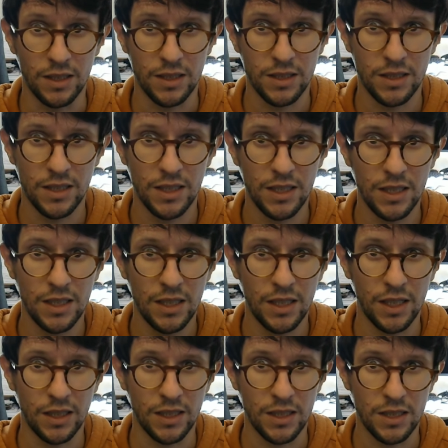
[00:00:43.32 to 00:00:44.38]
T
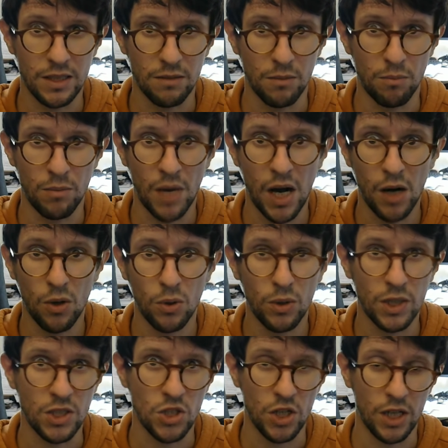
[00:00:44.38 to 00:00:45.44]
and this Mao
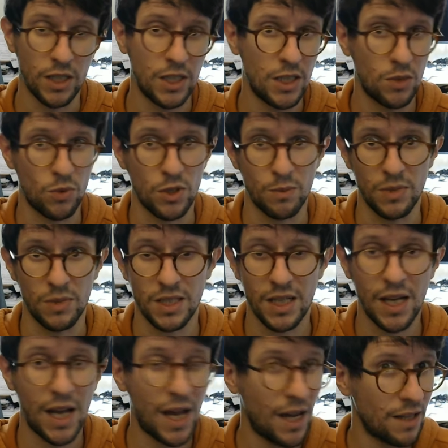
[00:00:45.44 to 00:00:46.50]
in Chinese, which means
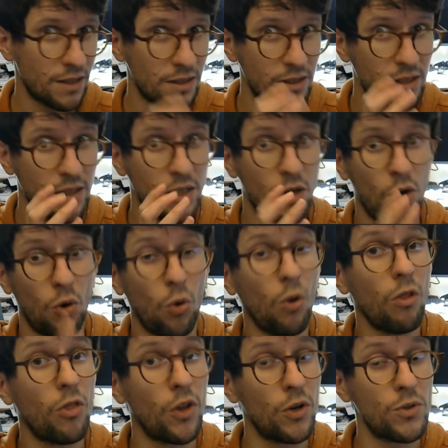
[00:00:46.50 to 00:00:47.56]
cat,
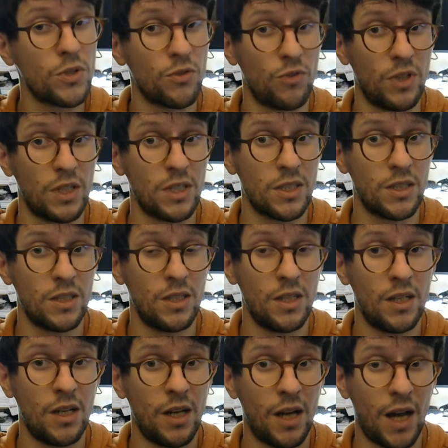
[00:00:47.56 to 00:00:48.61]
all those things
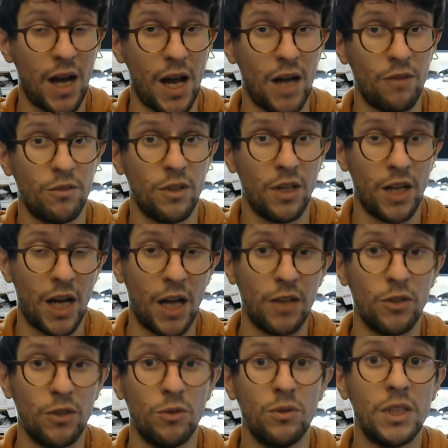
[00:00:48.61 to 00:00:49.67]
have a
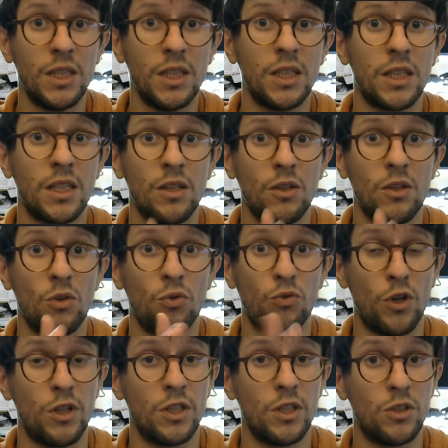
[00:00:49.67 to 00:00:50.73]
unique
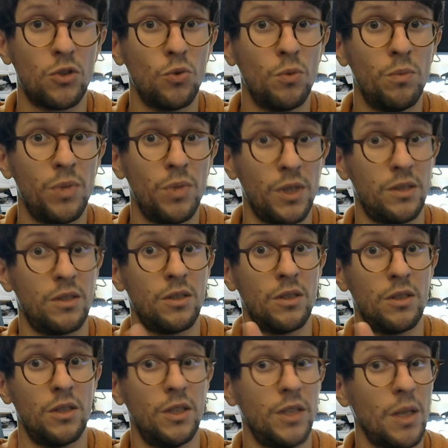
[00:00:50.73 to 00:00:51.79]
32-bit
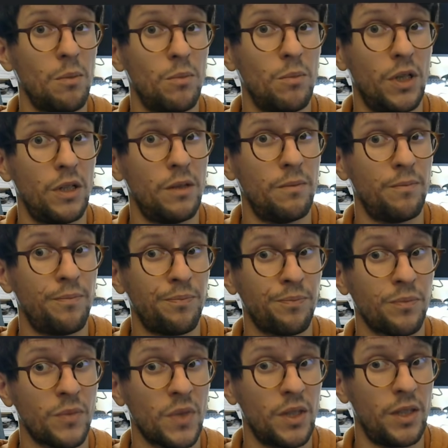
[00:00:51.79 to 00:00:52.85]
number
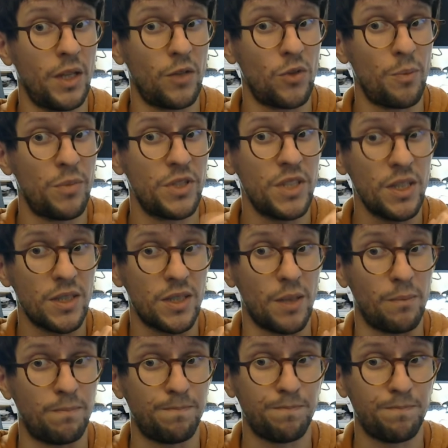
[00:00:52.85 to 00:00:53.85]
that represents them.